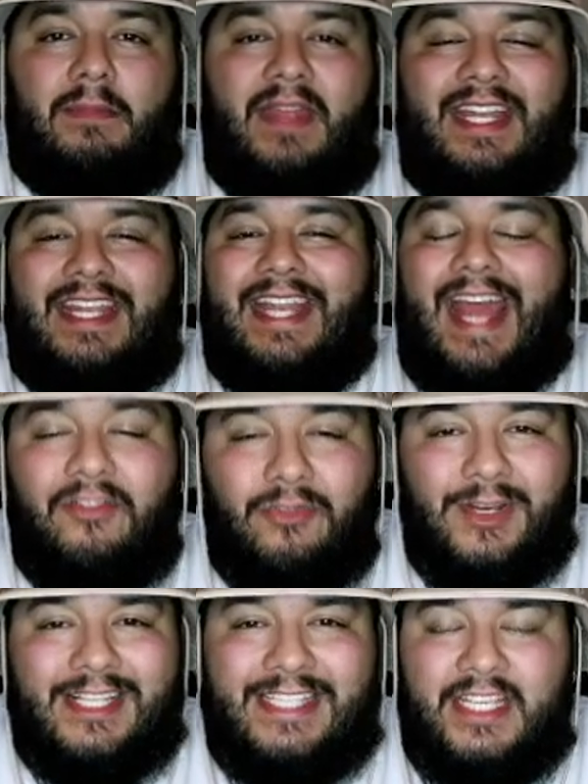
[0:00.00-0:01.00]
They needed
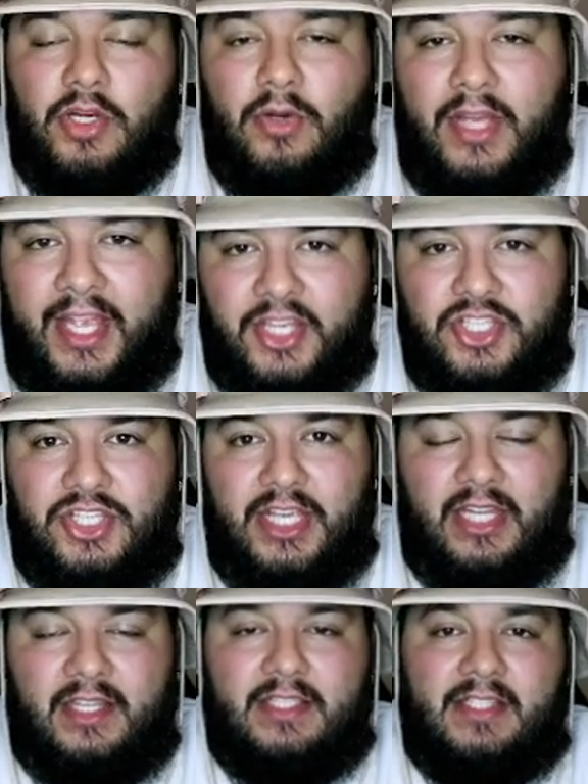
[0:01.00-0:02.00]
every single inch
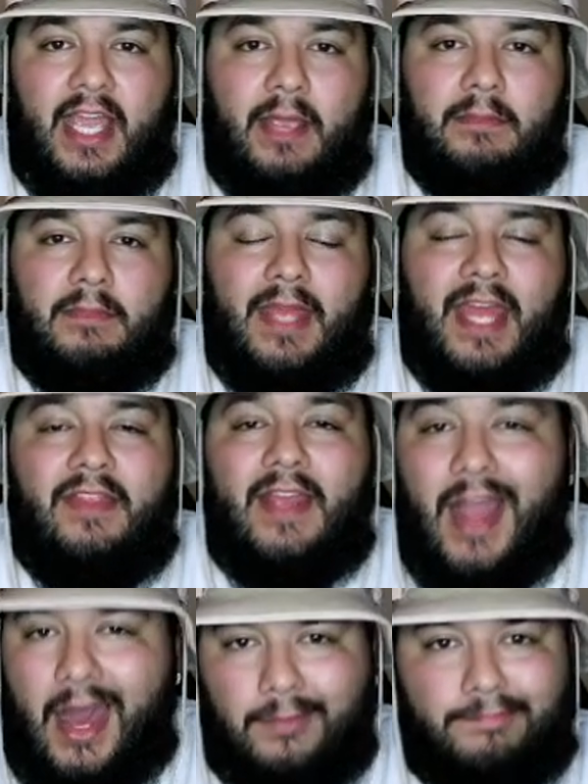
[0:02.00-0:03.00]
in this game, and they
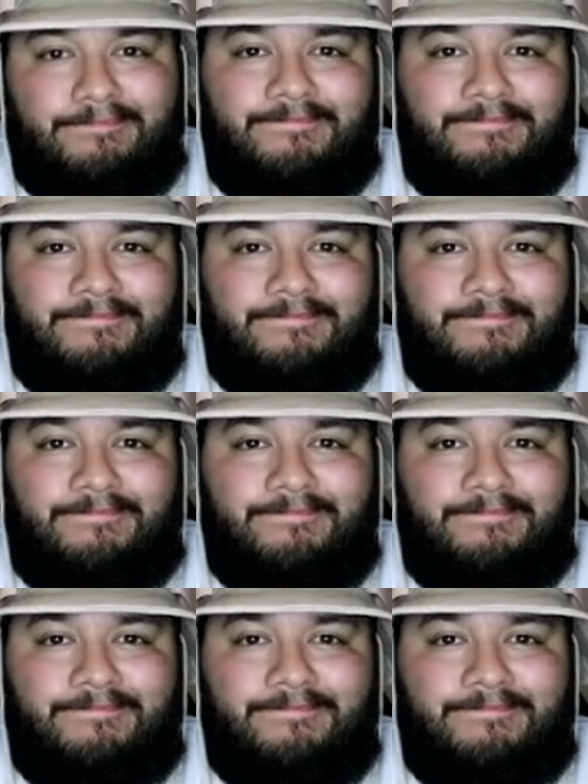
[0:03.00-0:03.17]
got him.